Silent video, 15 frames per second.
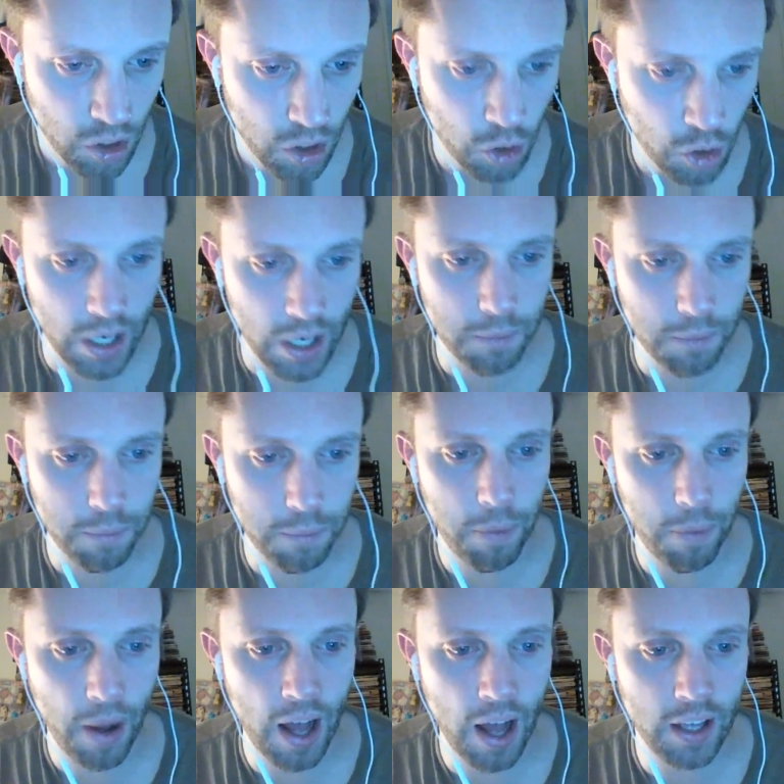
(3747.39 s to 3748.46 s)
green
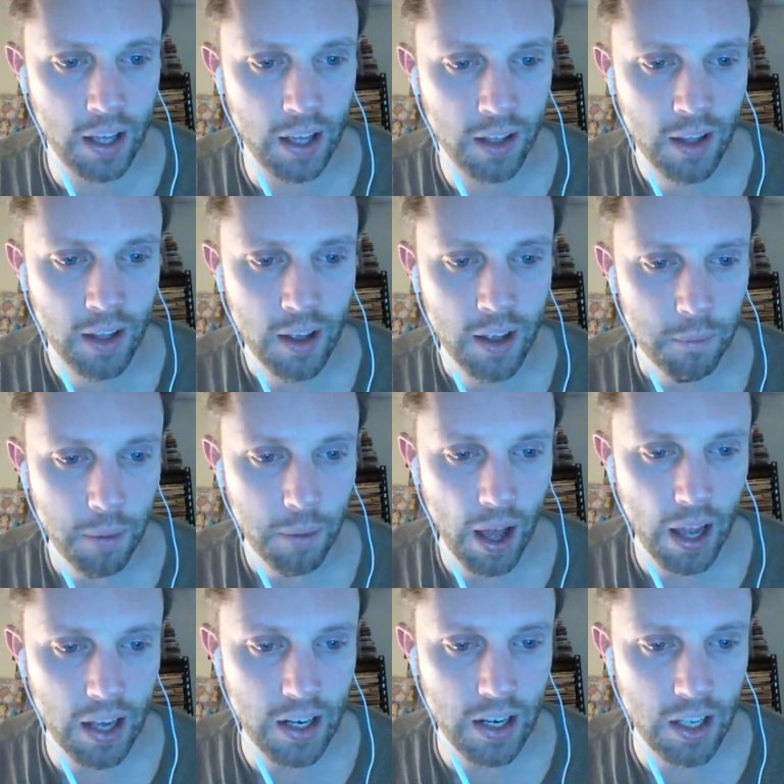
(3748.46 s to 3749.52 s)
papaya,
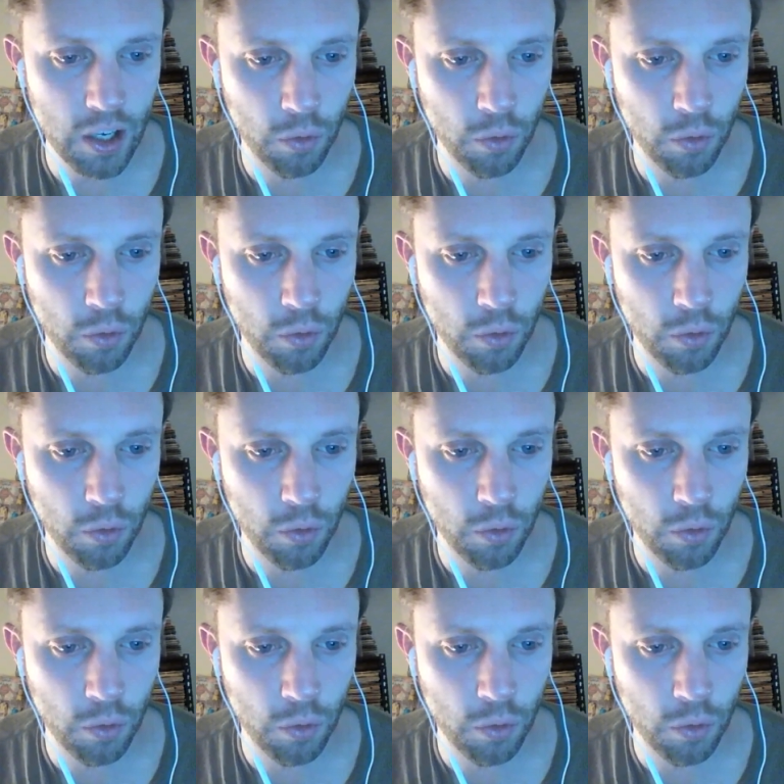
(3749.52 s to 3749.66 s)
piney